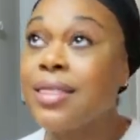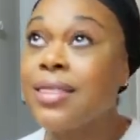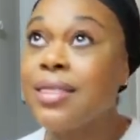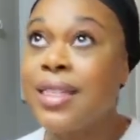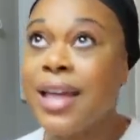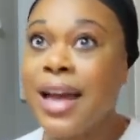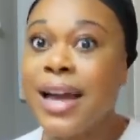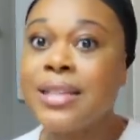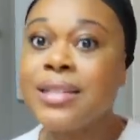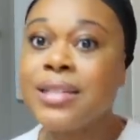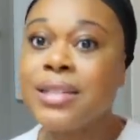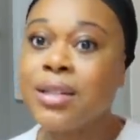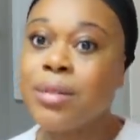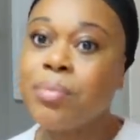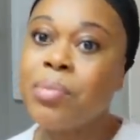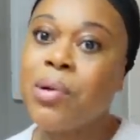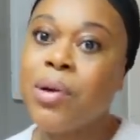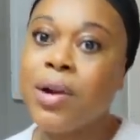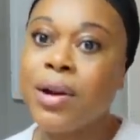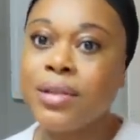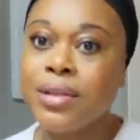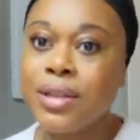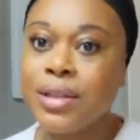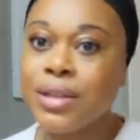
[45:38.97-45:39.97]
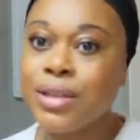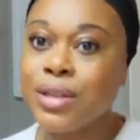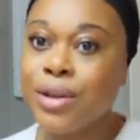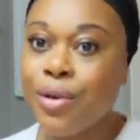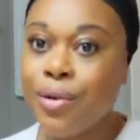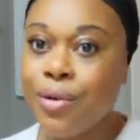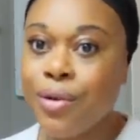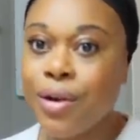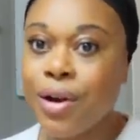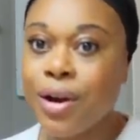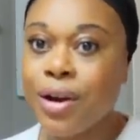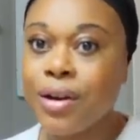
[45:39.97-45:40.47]
that's the part that's
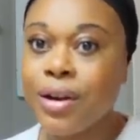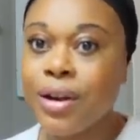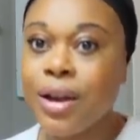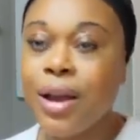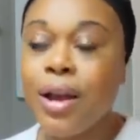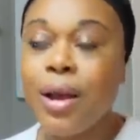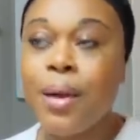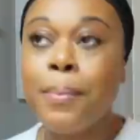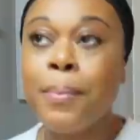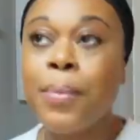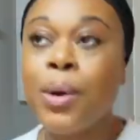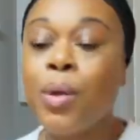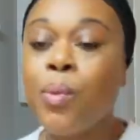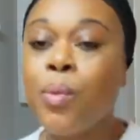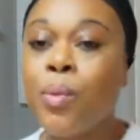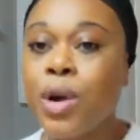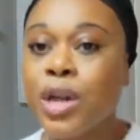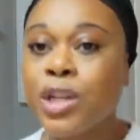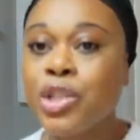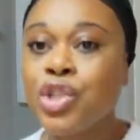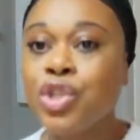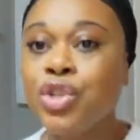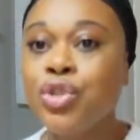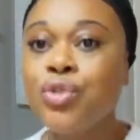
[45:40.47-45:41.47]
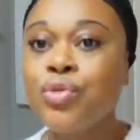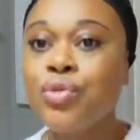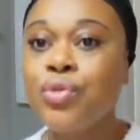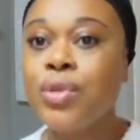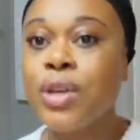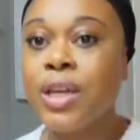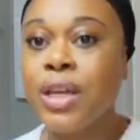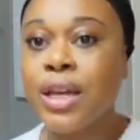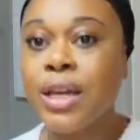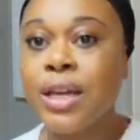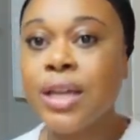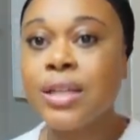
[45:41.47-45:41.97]
hard. But once you
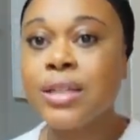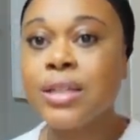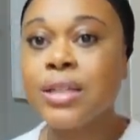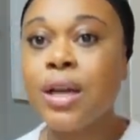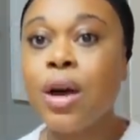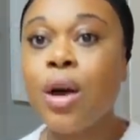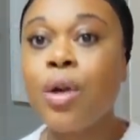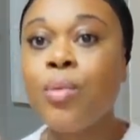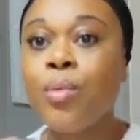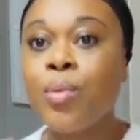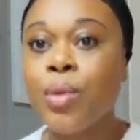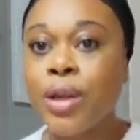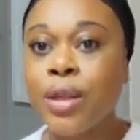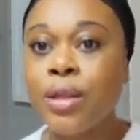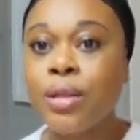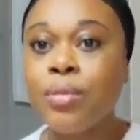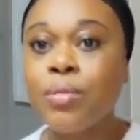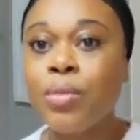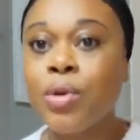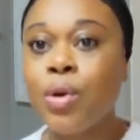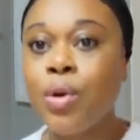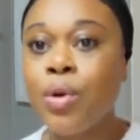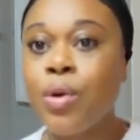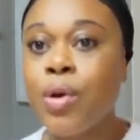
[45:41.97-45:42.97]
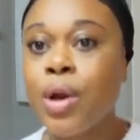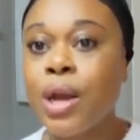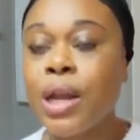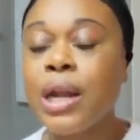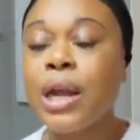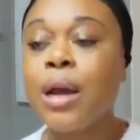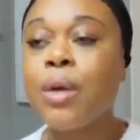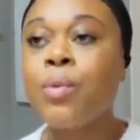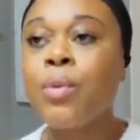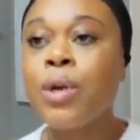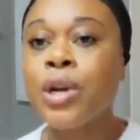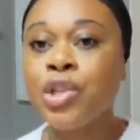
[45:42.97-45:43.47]
get a rhythm going
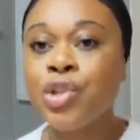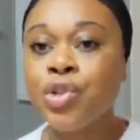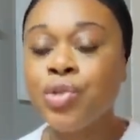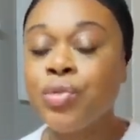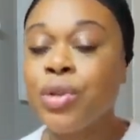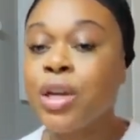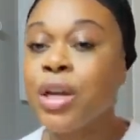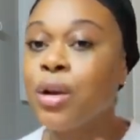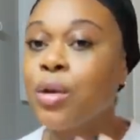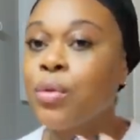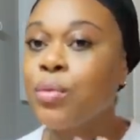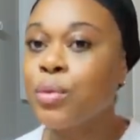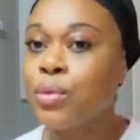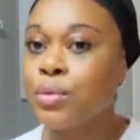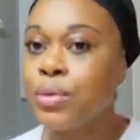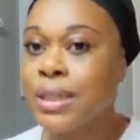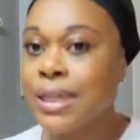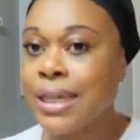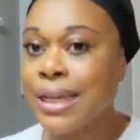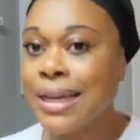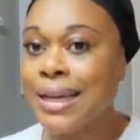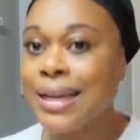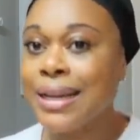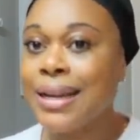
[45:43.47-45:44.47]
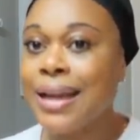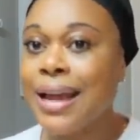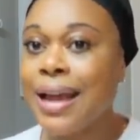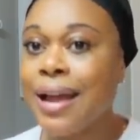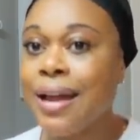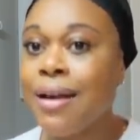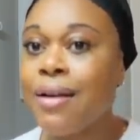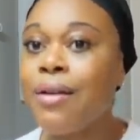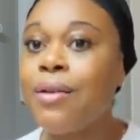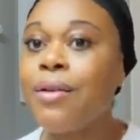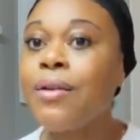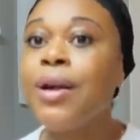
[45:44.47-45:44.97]
and once you get a routine
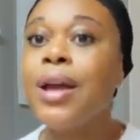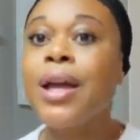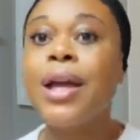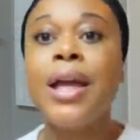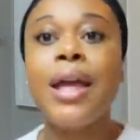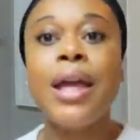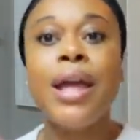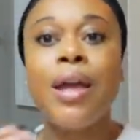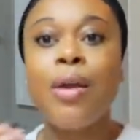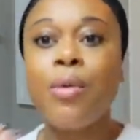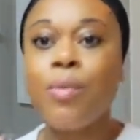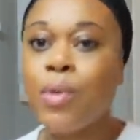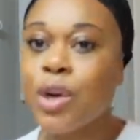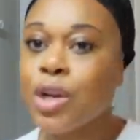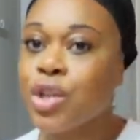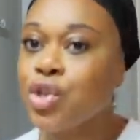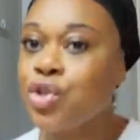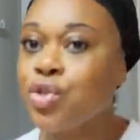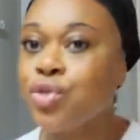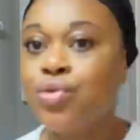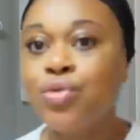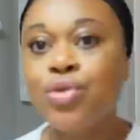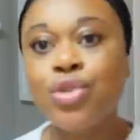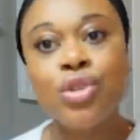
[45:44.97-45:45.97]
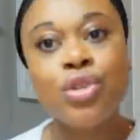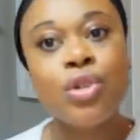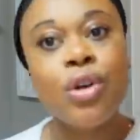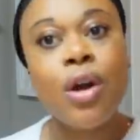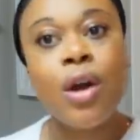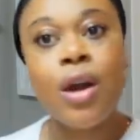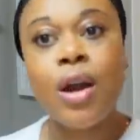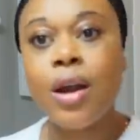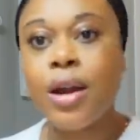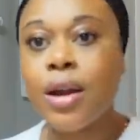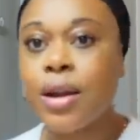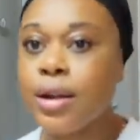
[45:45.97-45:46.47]
down and once you
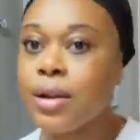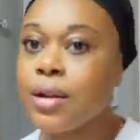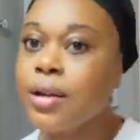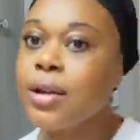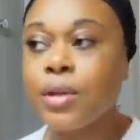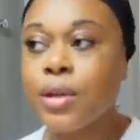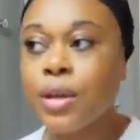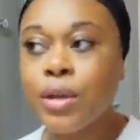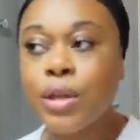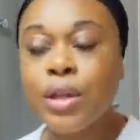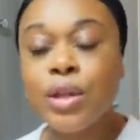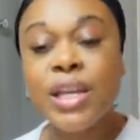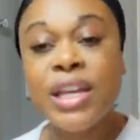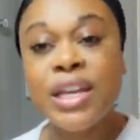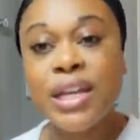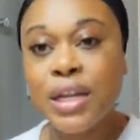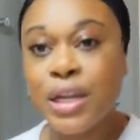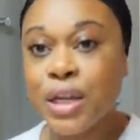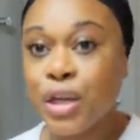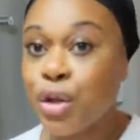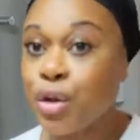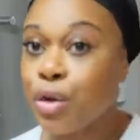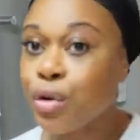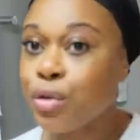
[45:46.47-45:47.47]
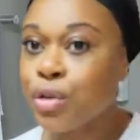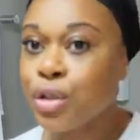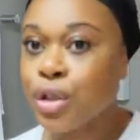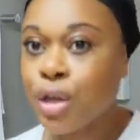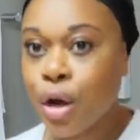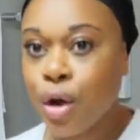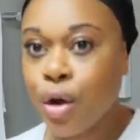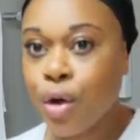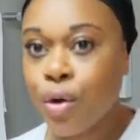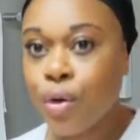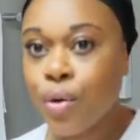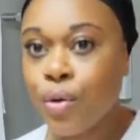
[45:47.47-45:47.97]
start getting in your
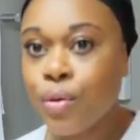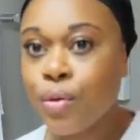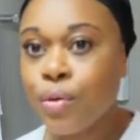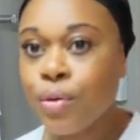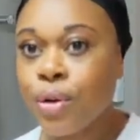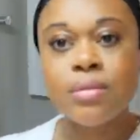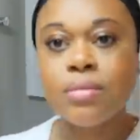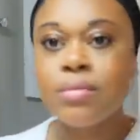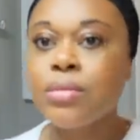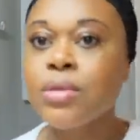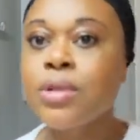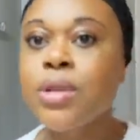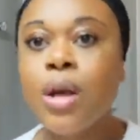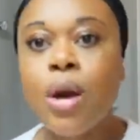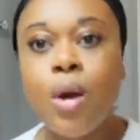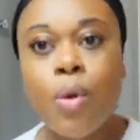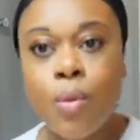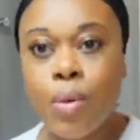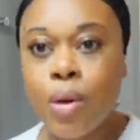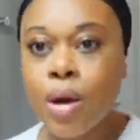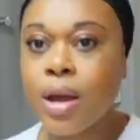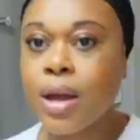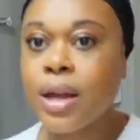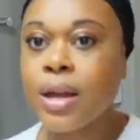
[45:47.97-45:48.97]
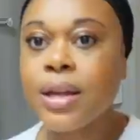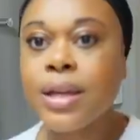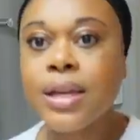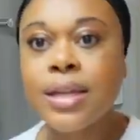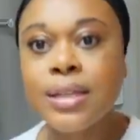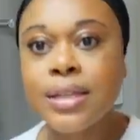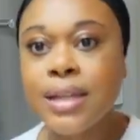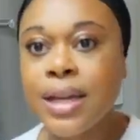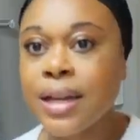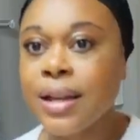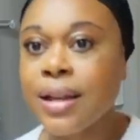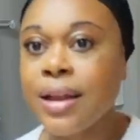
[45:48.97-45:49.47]
zone, no one
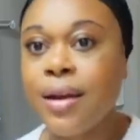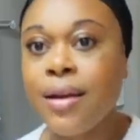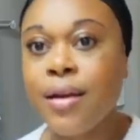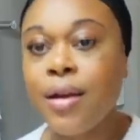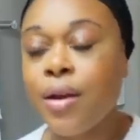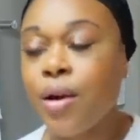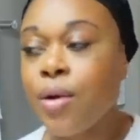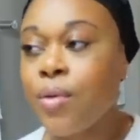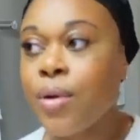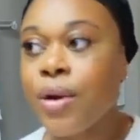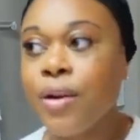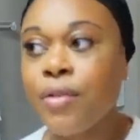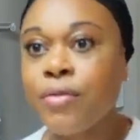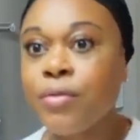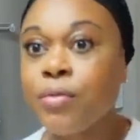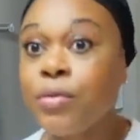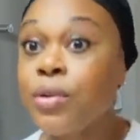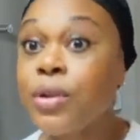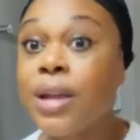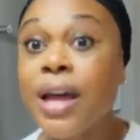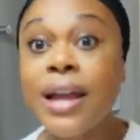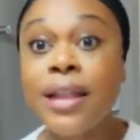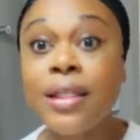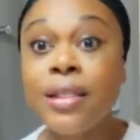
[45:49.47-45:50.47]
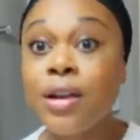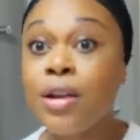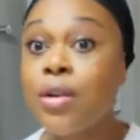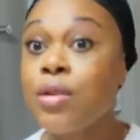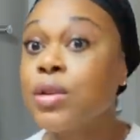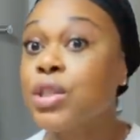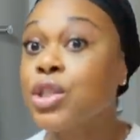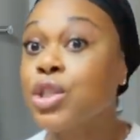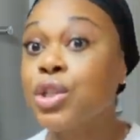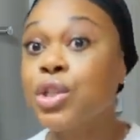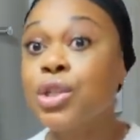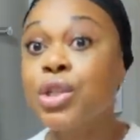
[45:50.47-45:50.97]
can take that away from you. Like, there
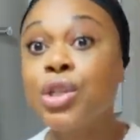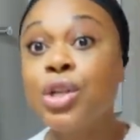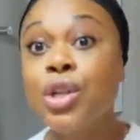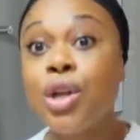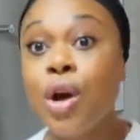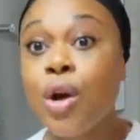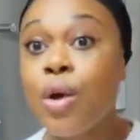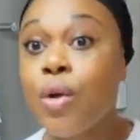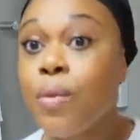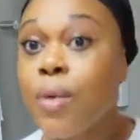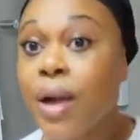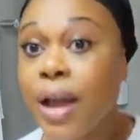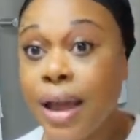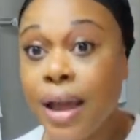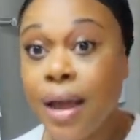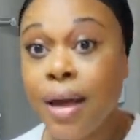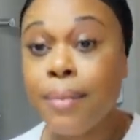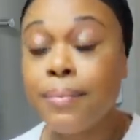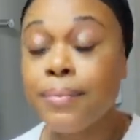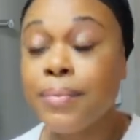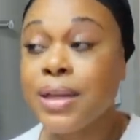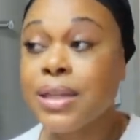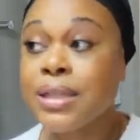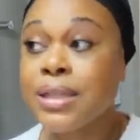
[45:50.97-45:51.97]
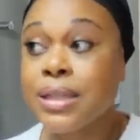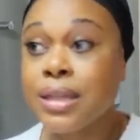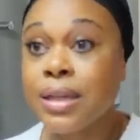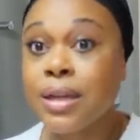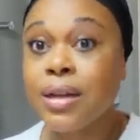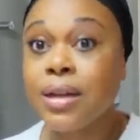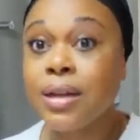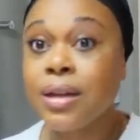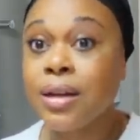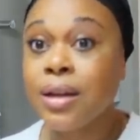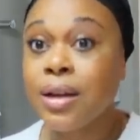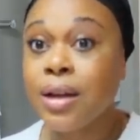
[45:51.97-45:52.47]
is no way I'm
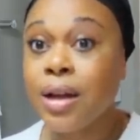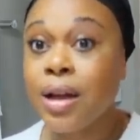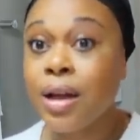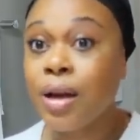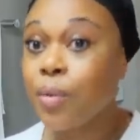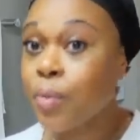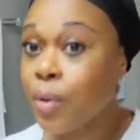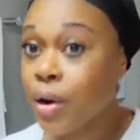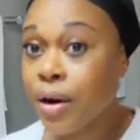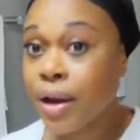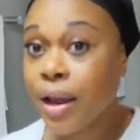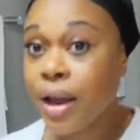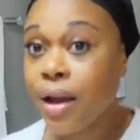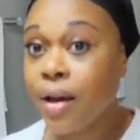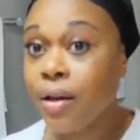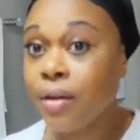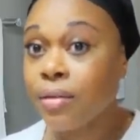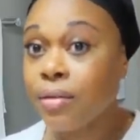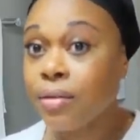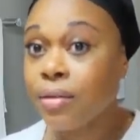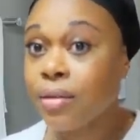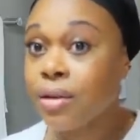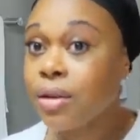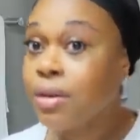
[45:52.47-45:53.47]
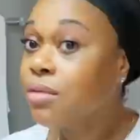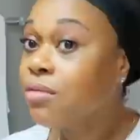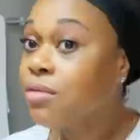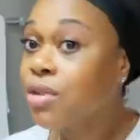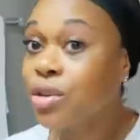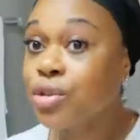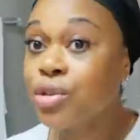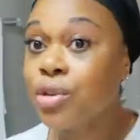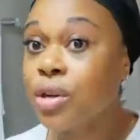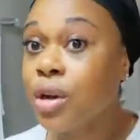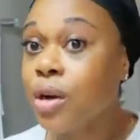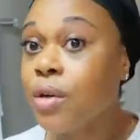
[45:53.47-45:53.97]
missing a workout.
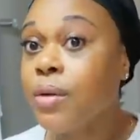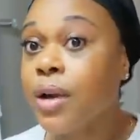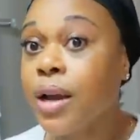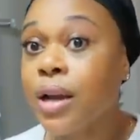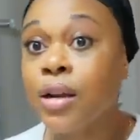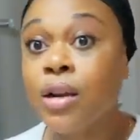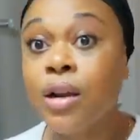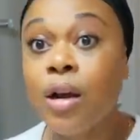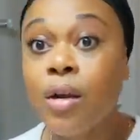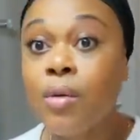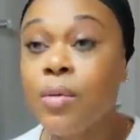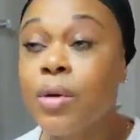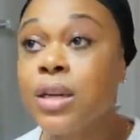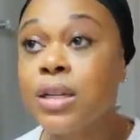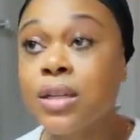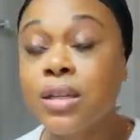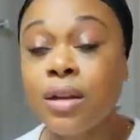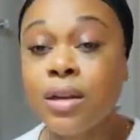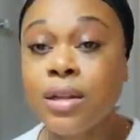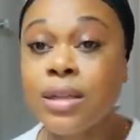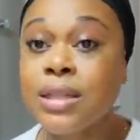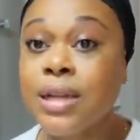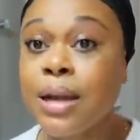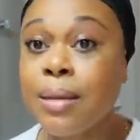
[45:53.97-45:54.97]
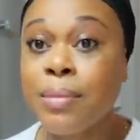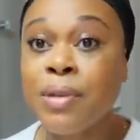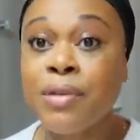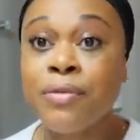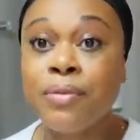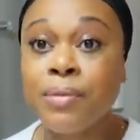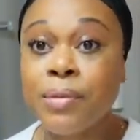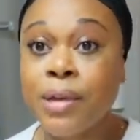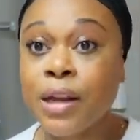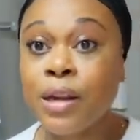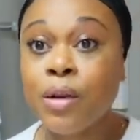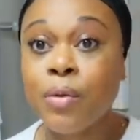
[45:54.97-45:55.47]
There's no way. No one is going to stop me
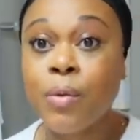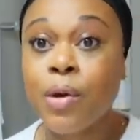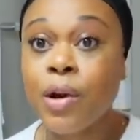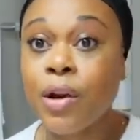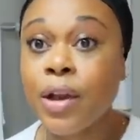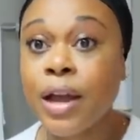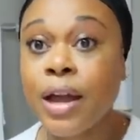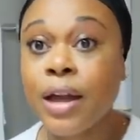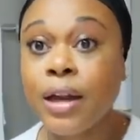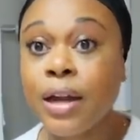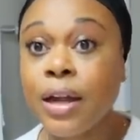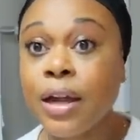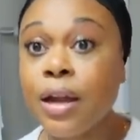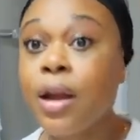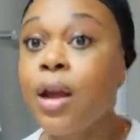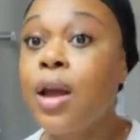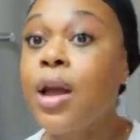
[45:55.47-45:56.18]
from getting a workout in.